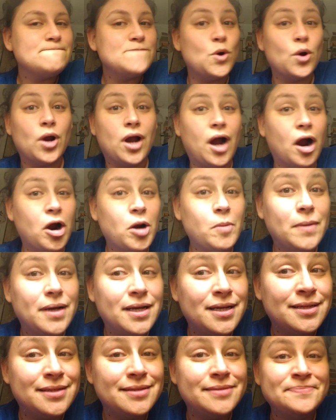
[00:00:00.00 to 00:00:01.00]
Or
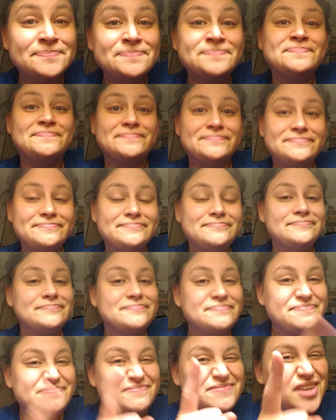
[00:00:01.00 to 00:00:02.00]
karma.
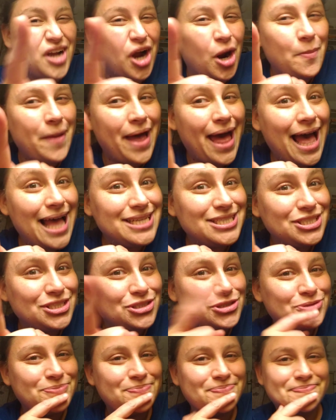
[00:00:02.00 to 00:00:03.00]
Karma has
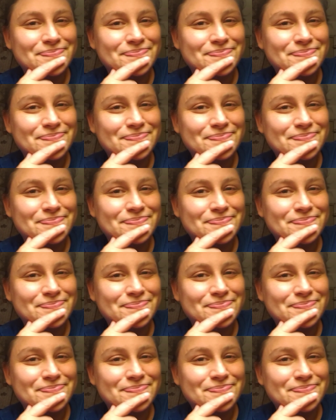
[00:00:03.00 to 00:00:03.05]
you.